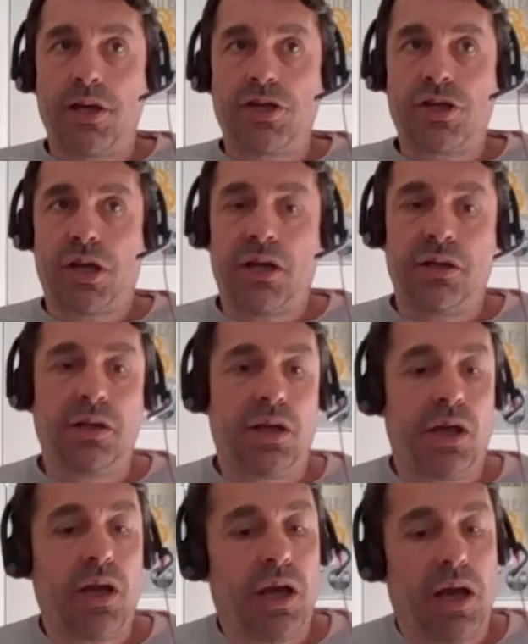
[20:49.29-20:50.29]
chain.
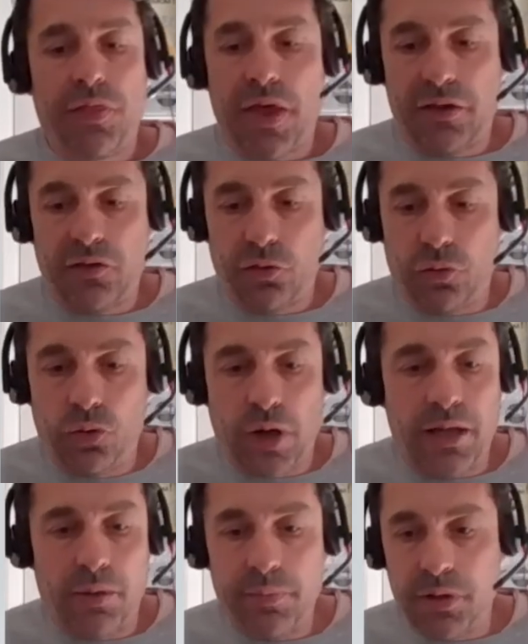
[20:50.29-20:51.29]
And that's all
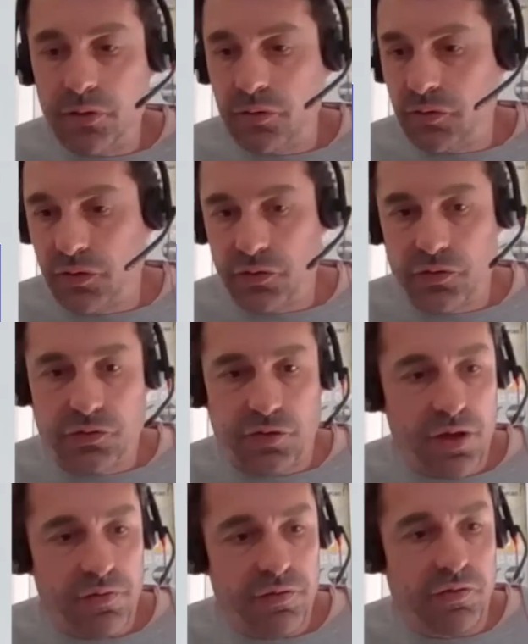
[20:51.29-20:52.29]
elements, it's
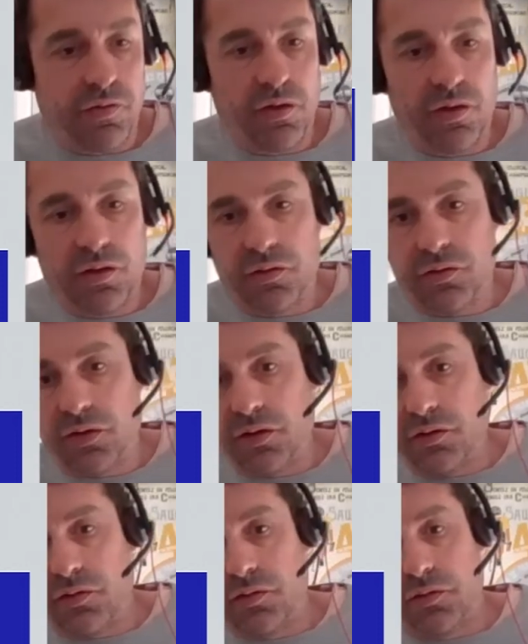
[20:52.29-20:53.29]
services,
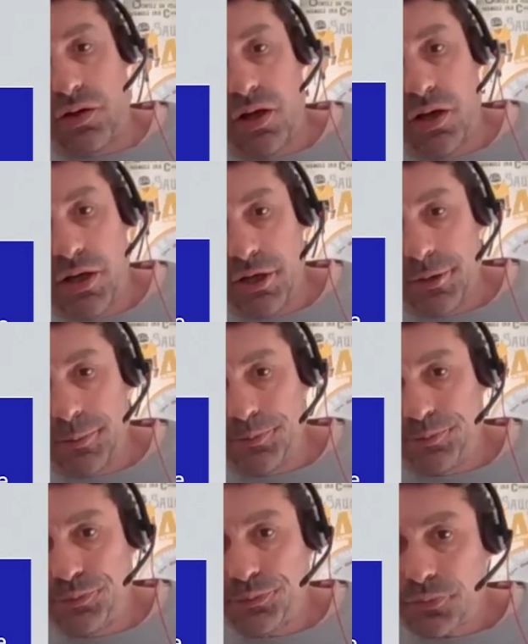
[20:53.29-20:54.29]
it's
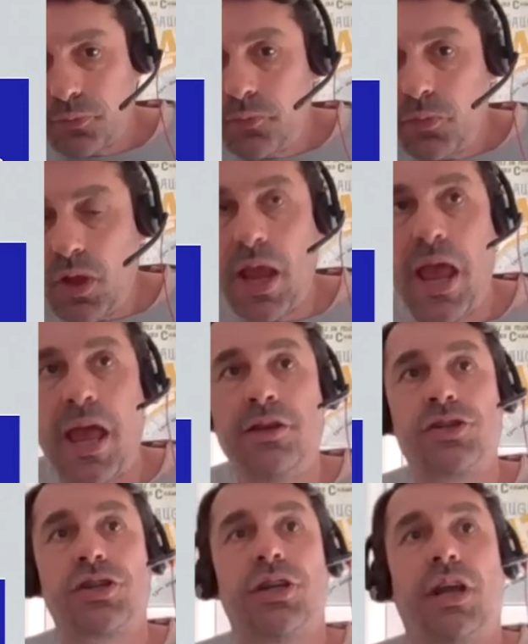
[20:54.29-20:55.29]

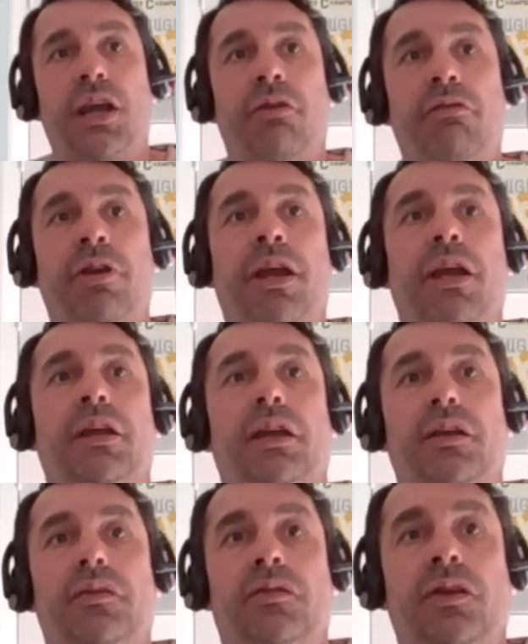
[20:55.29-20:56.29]
engineering,
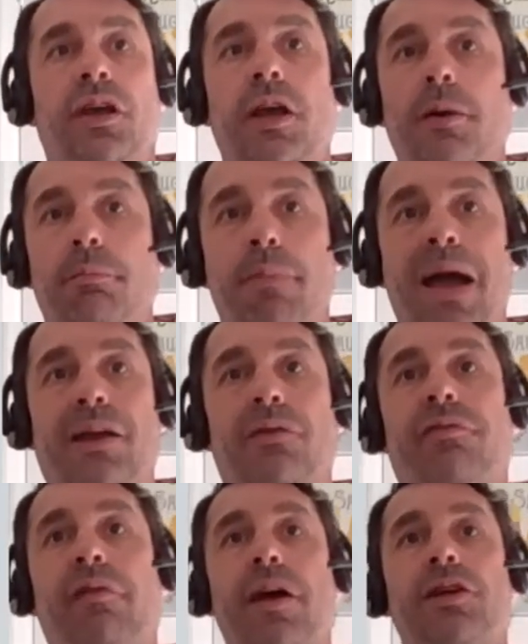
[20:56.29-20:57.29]
it's
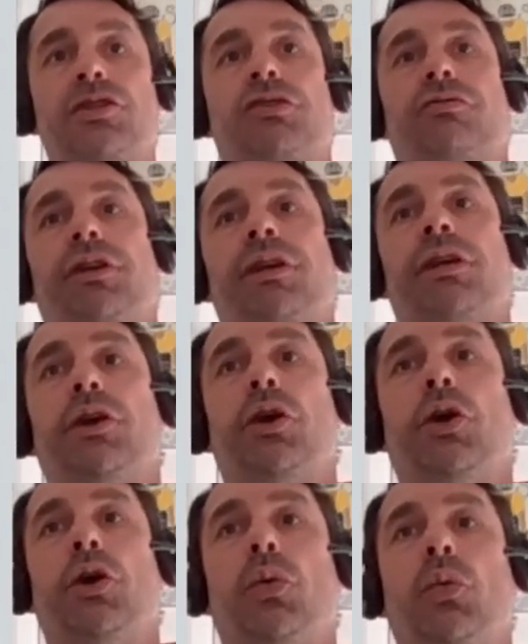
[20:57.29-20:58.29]
manufacturing.
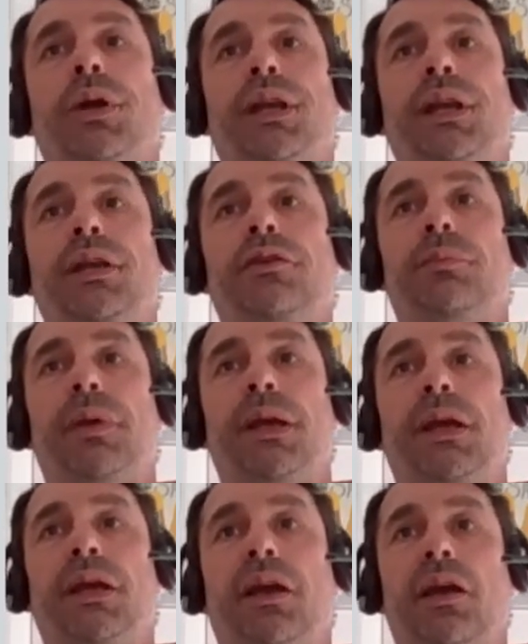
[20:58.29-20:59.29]
We need to
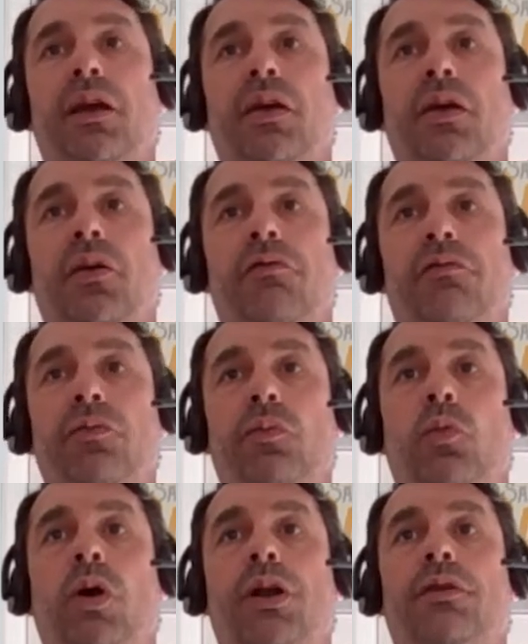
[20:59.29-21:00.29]
be
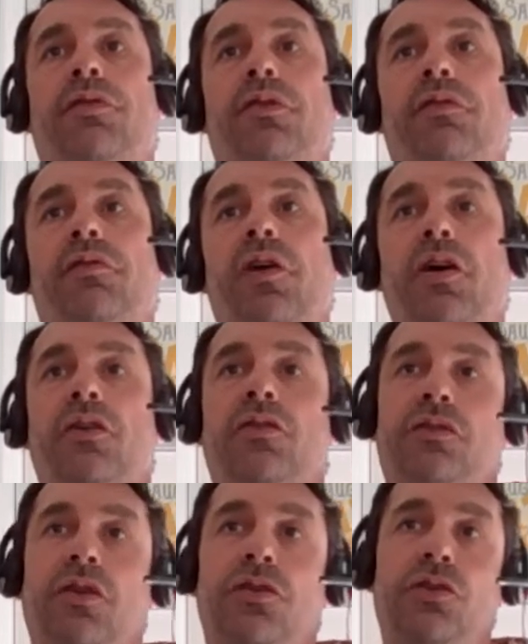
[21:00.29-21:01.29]
one of the
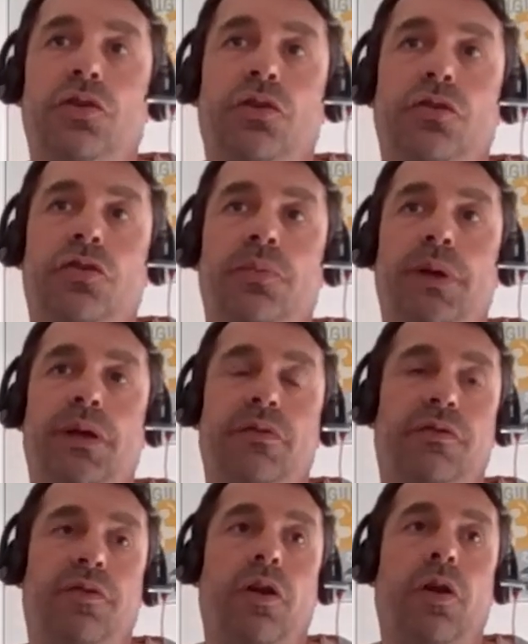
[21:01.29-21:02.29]
first and not to be a
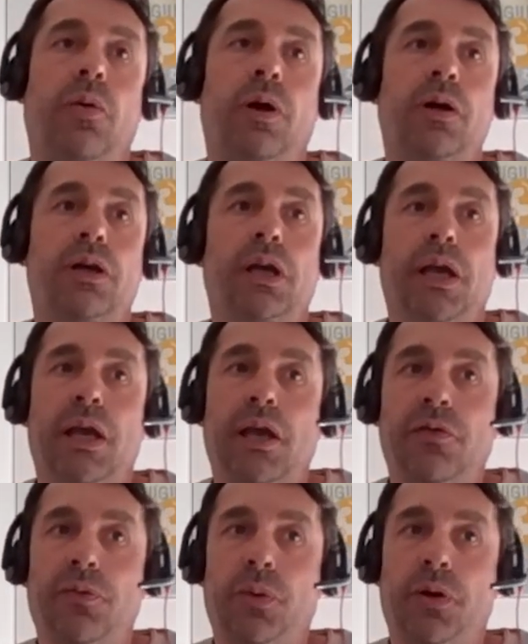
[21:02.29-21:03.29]
follower.
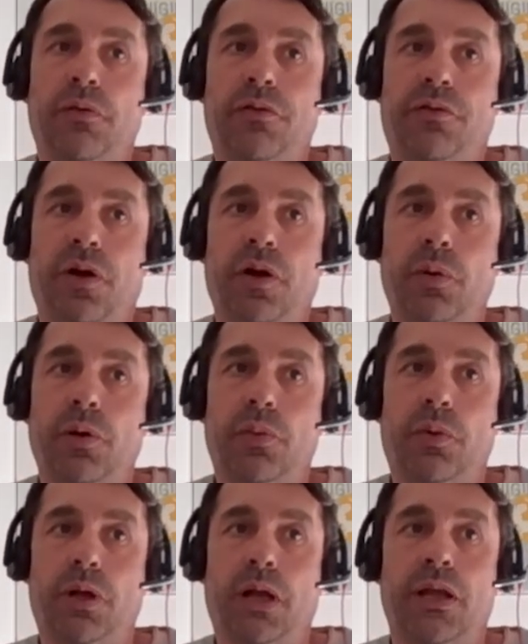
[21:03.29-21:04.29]
If we're a follower,
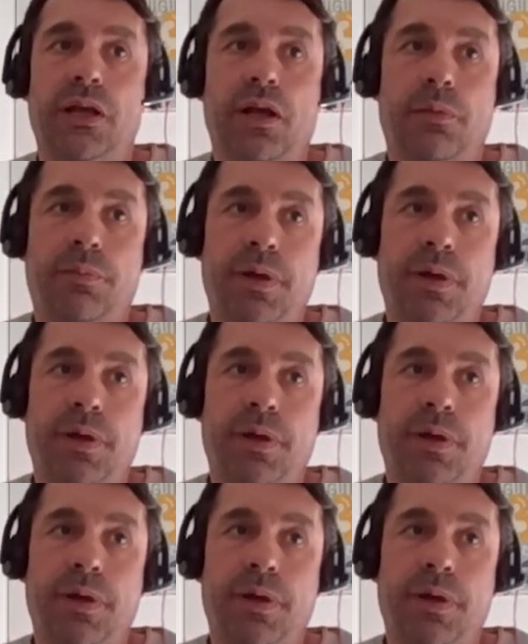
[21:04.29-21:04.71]
we'll end up